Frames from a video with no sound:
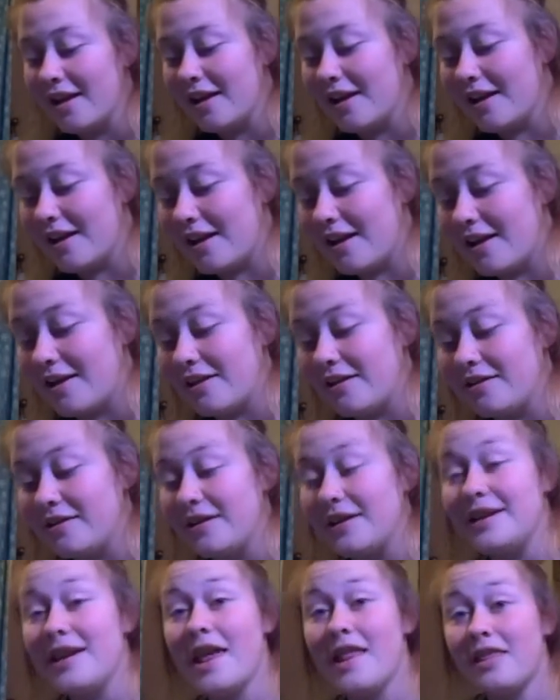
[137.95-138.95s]
uh,
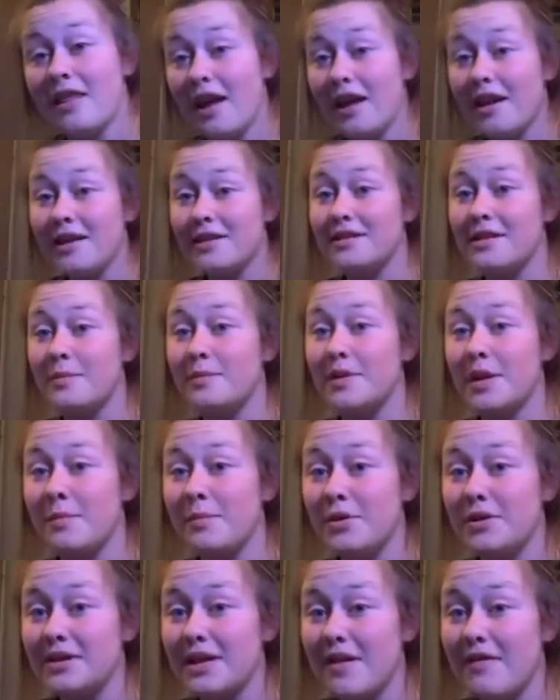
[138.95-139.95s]
the deadline is September
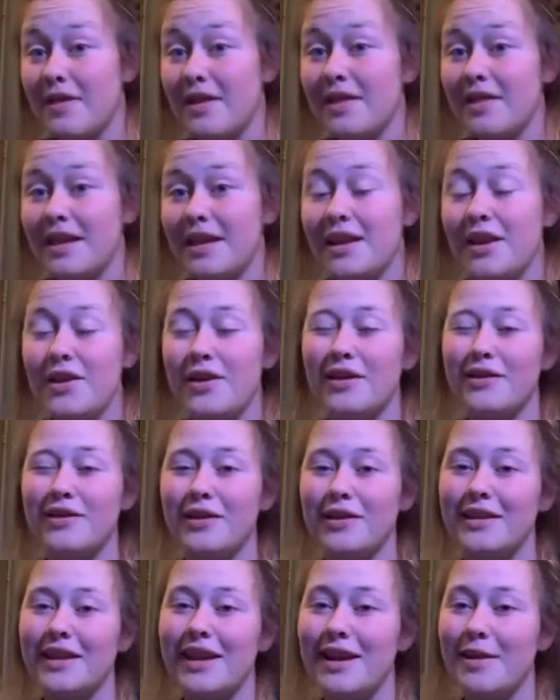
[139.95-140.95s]
7th, and you can
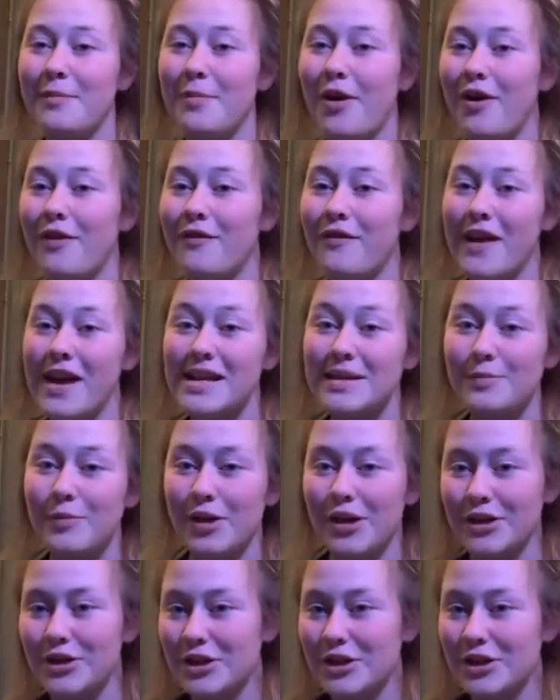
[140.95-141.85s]
look that up on Facebook.